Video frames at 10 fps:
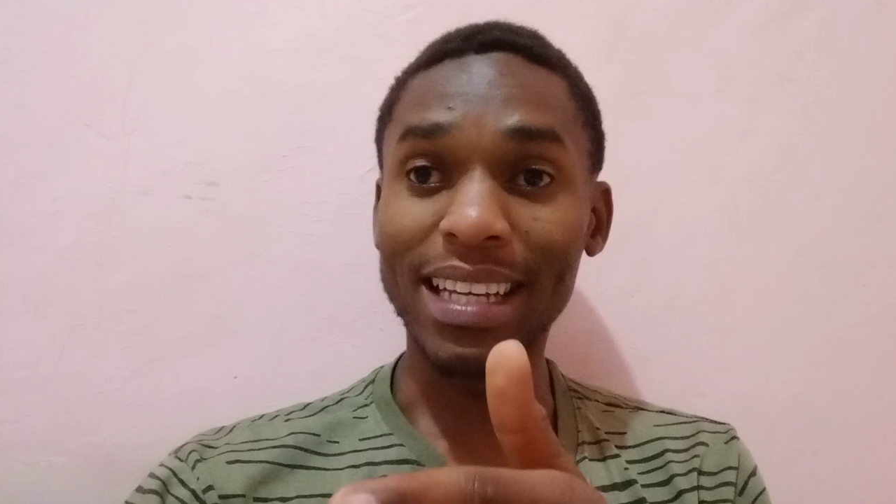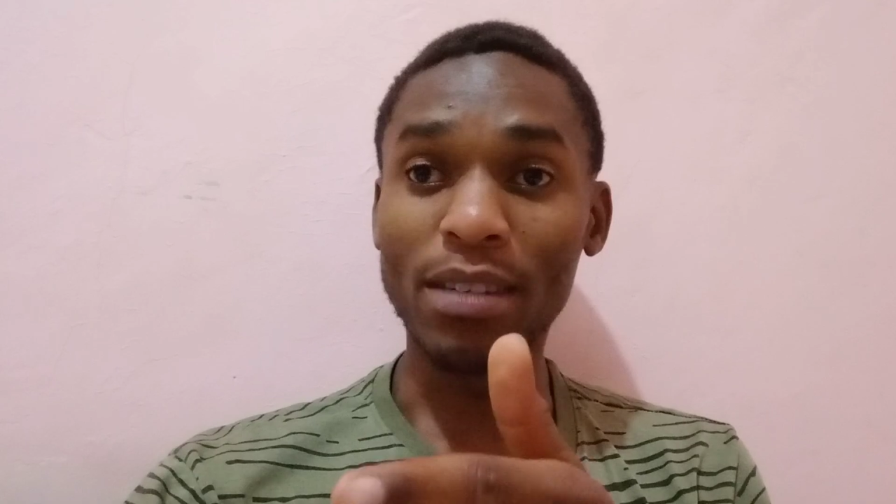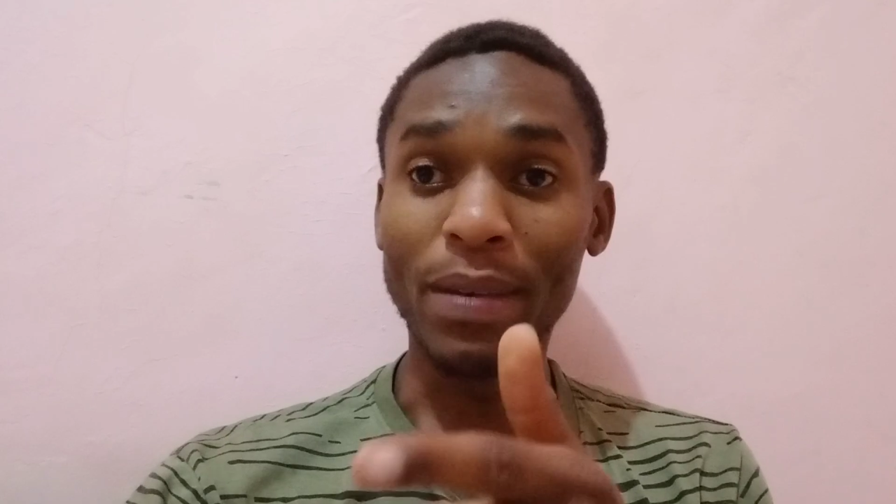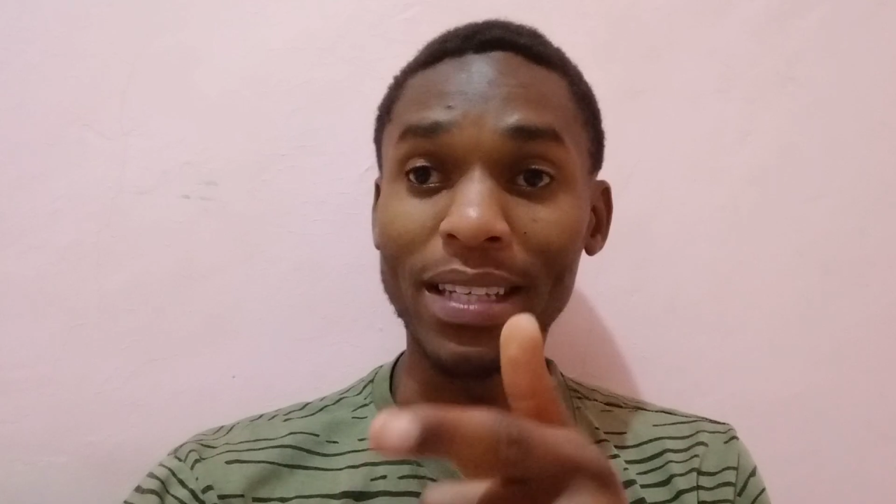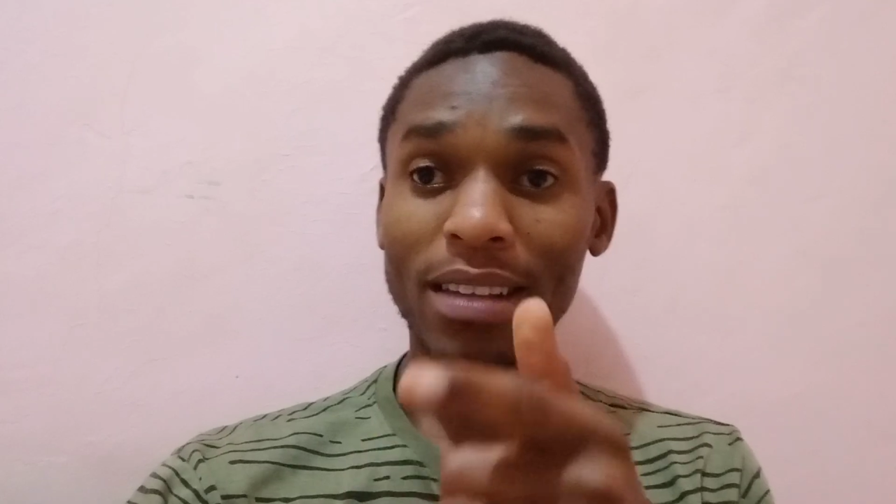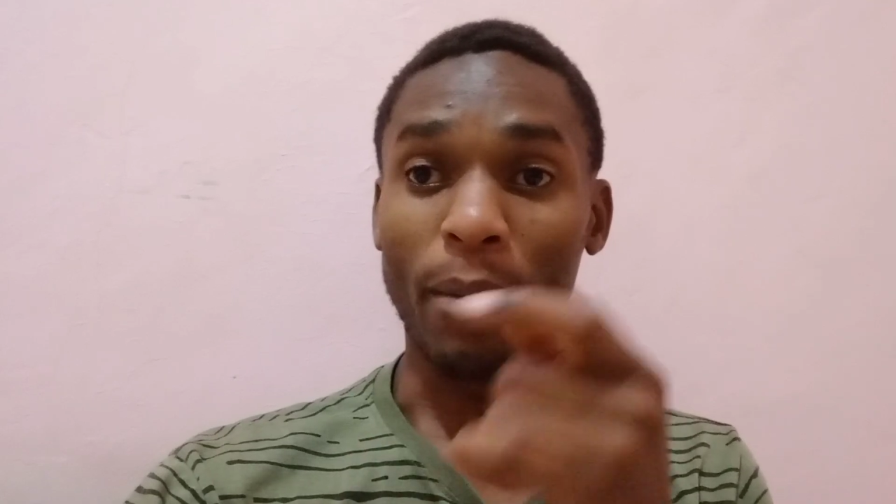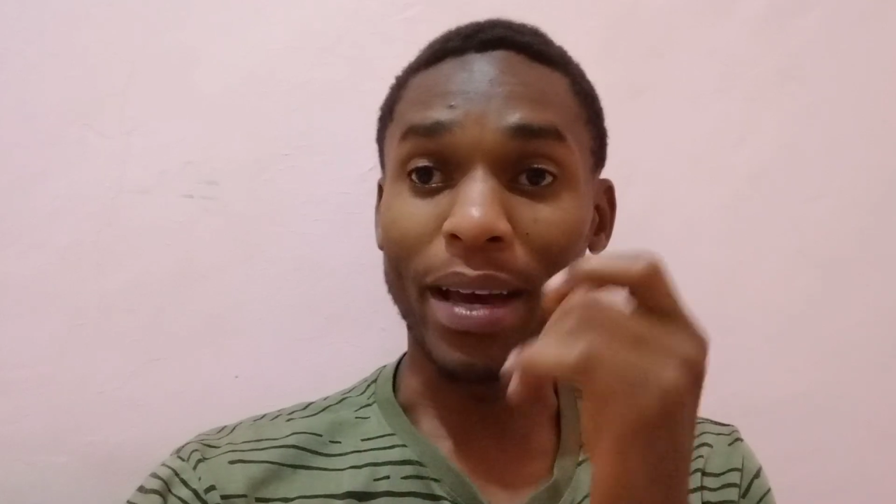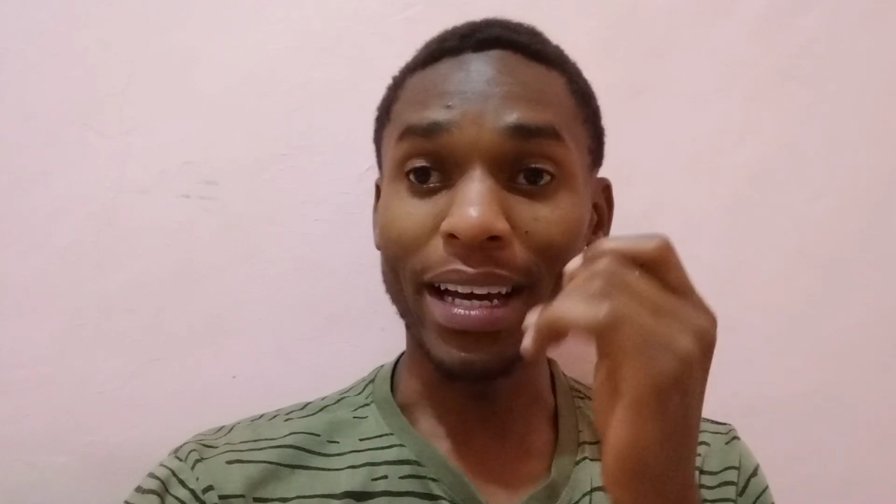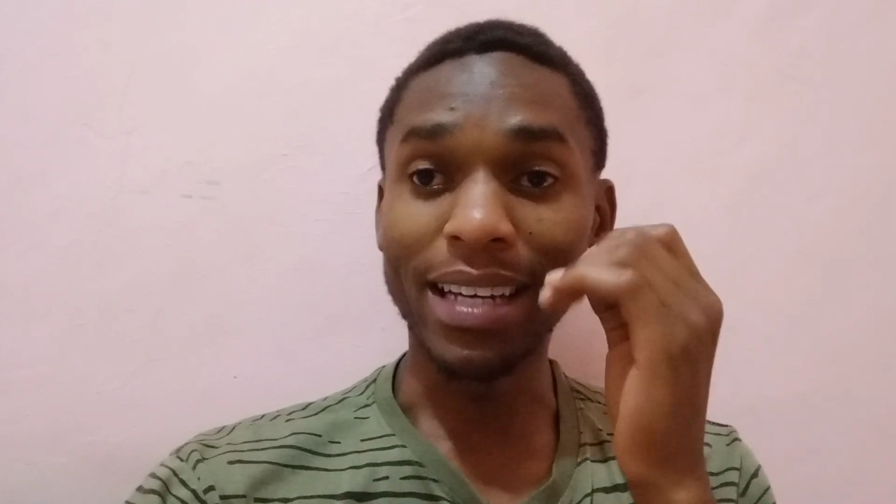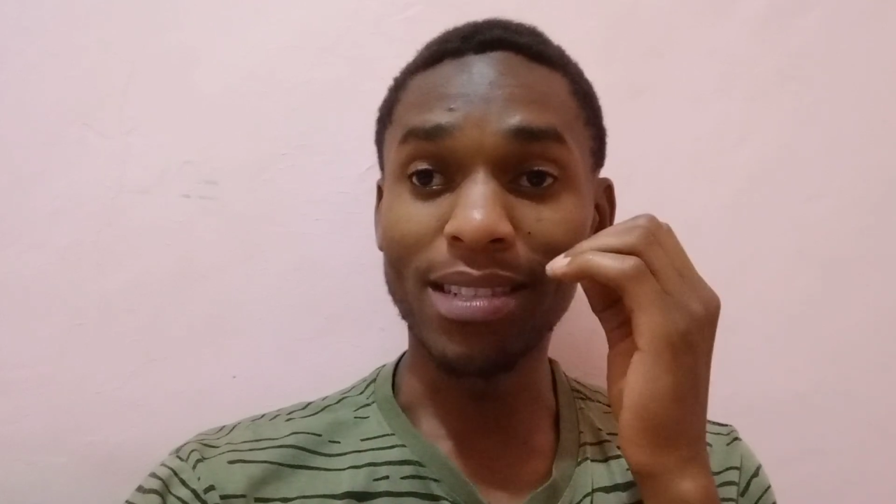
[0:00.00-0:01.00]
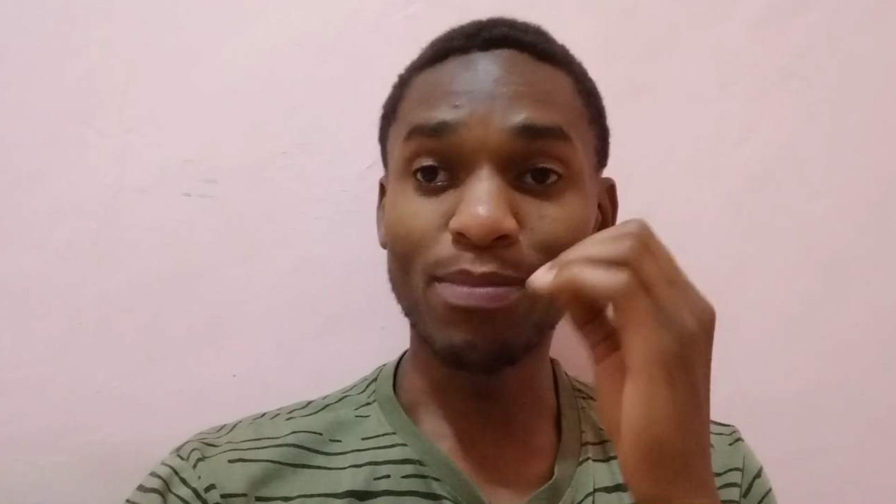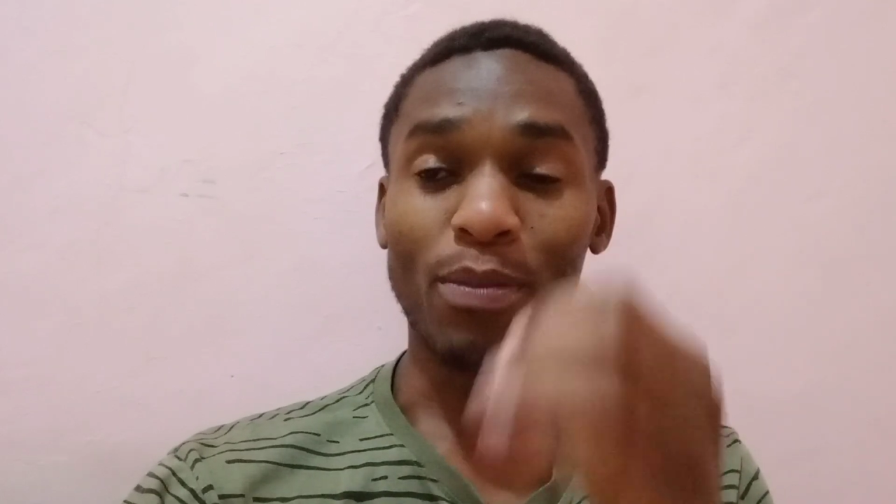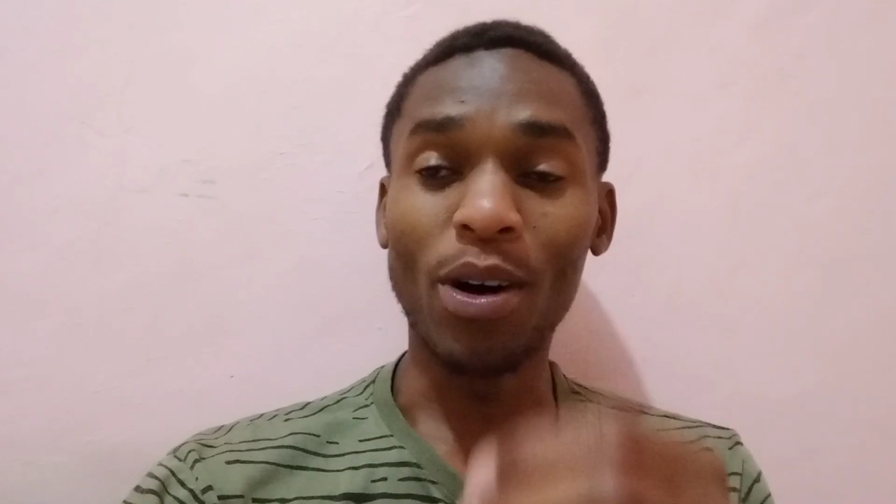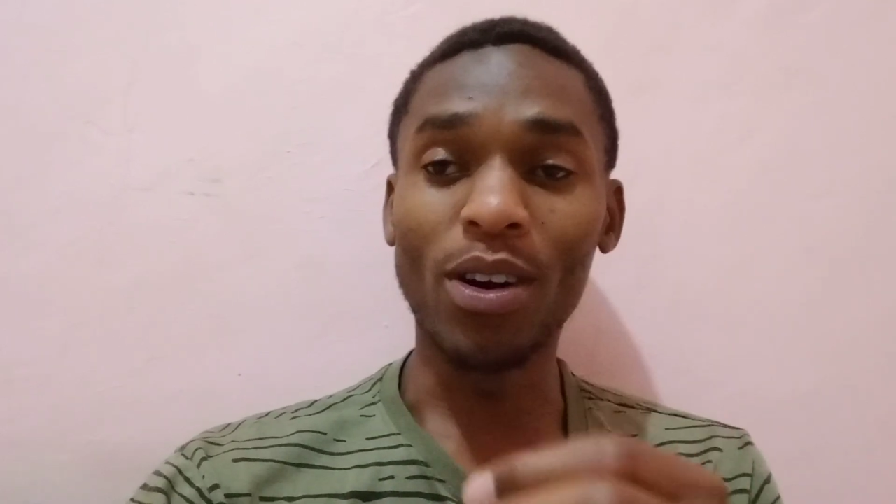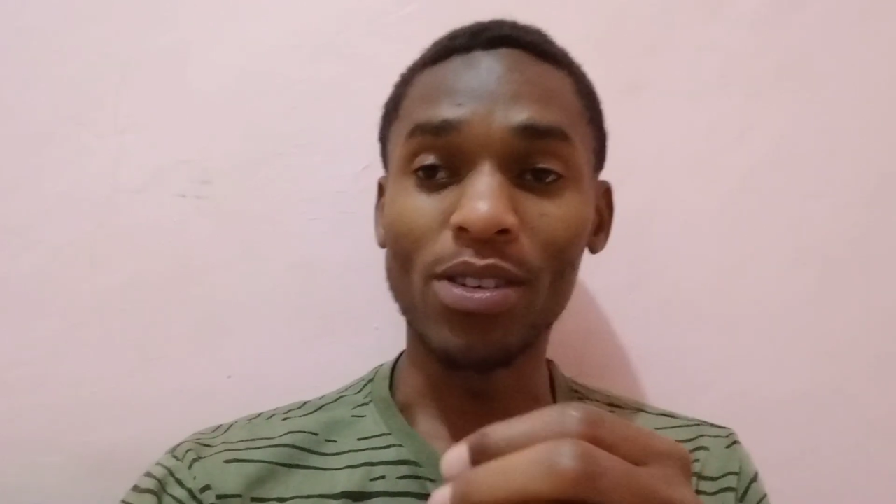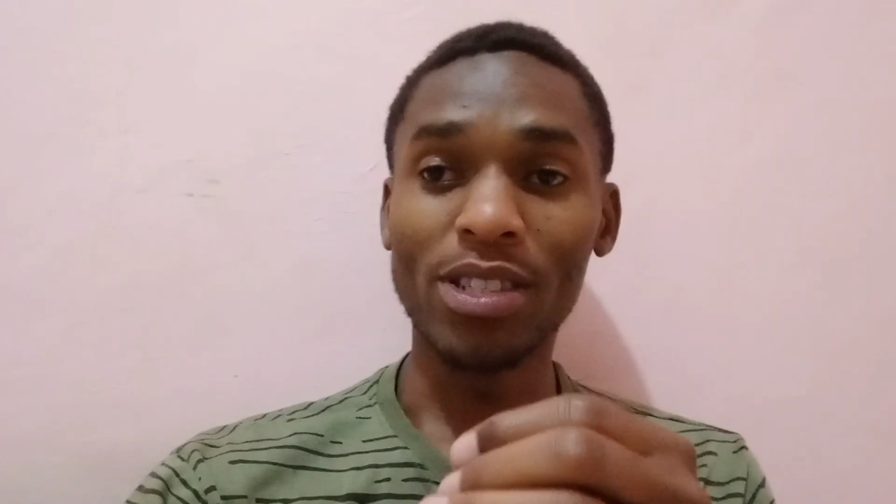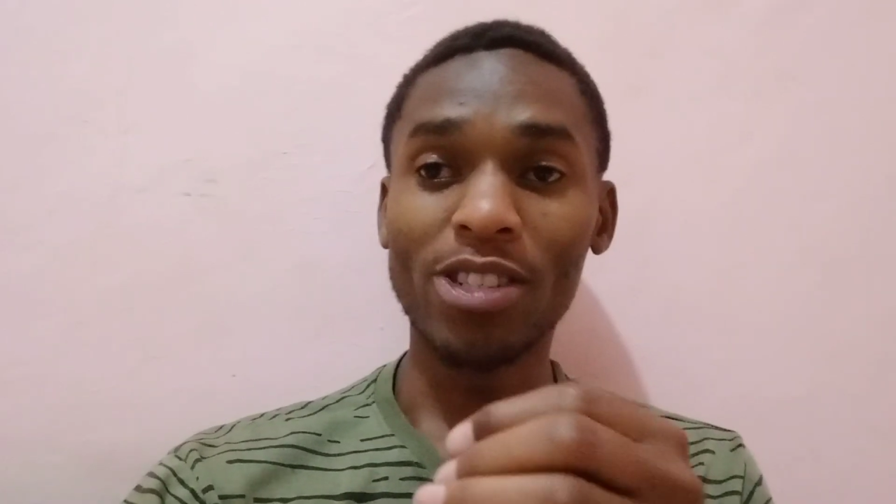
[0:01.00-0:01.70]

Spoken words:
that means I'll make a small loss.